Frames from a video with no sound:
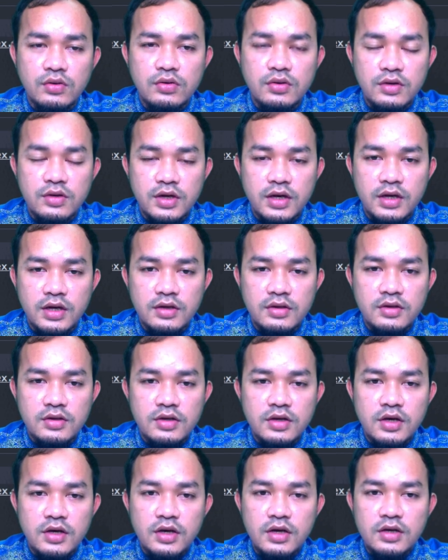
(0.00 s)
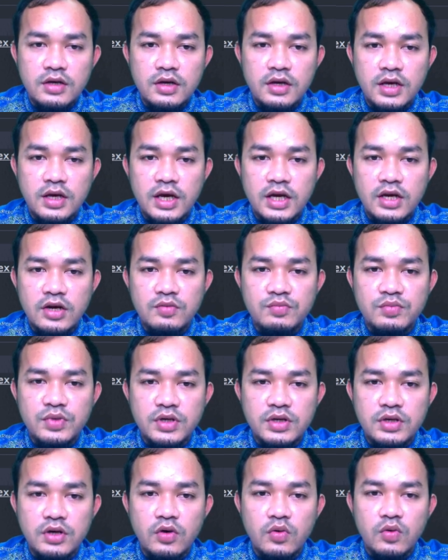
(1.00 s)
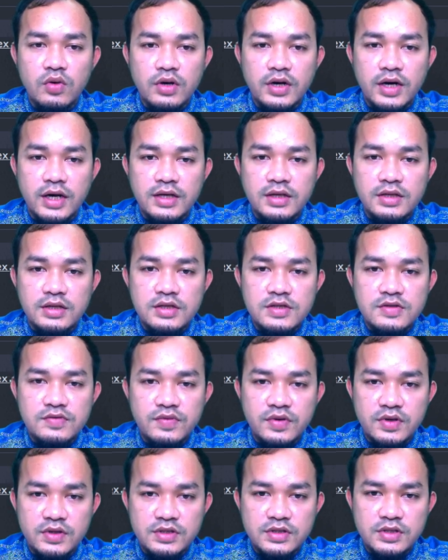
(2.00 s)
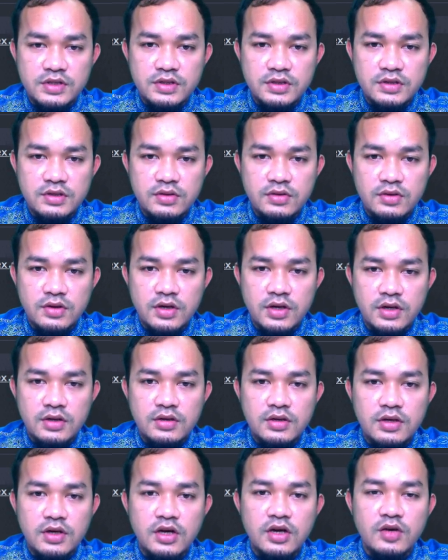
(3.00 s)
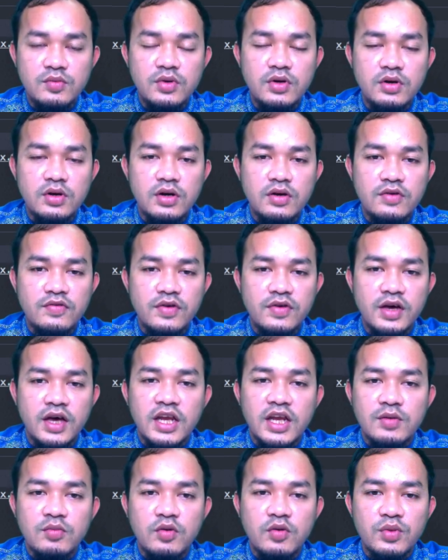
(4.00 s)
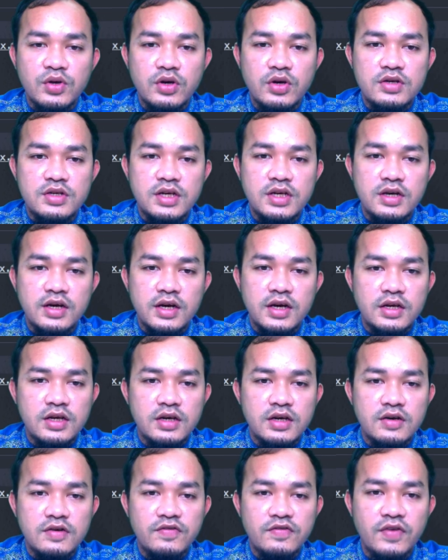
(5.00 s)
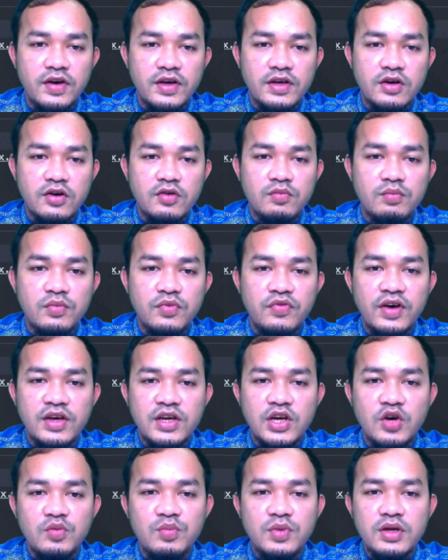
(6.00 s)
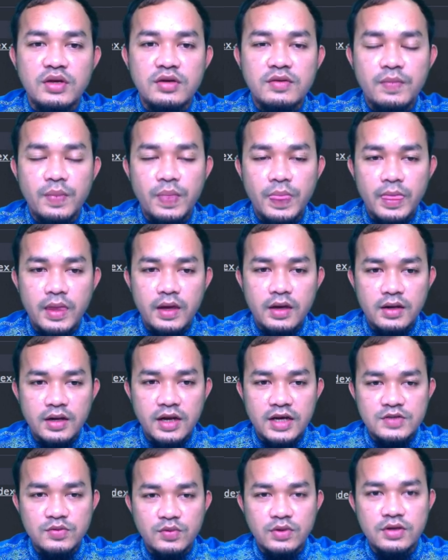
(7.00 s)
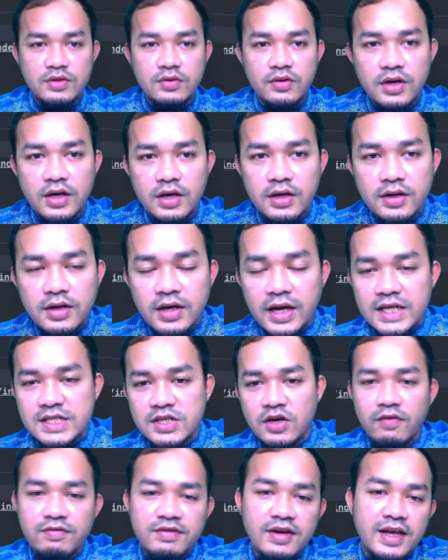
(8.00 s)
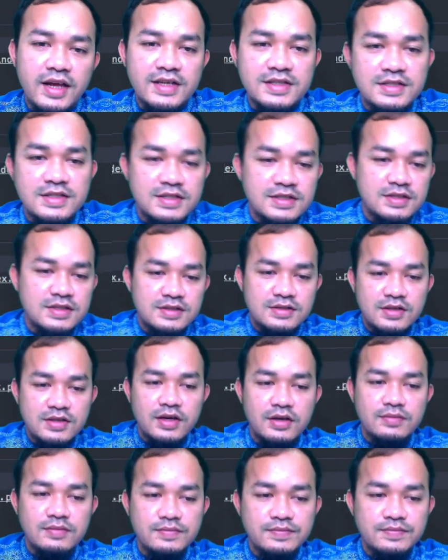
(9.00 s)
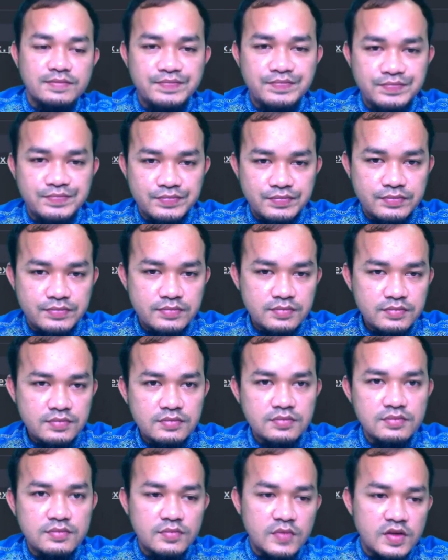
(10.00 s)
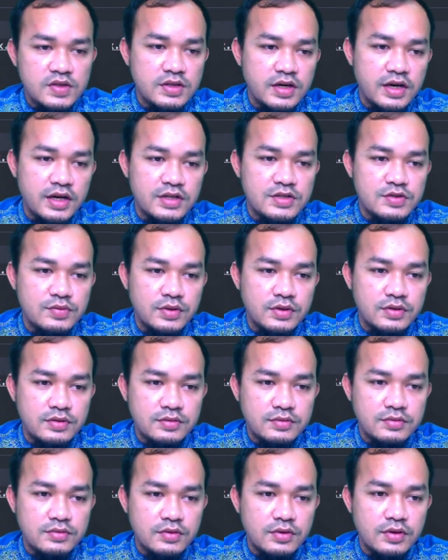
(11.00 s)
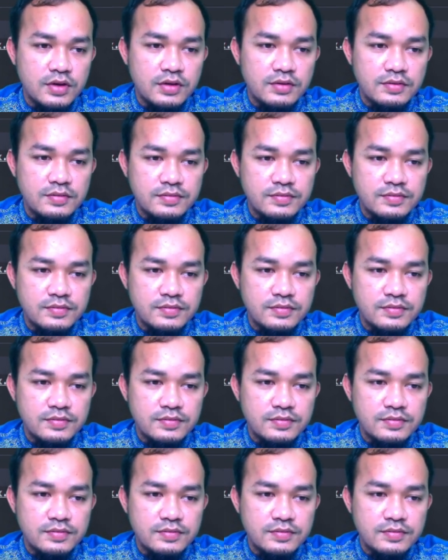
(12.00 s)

okay, they cannot be override this function, okay, they cannot be override anymore because they write the final. Final mean last one, okay, last of the last, okay. Let's try this one, okay.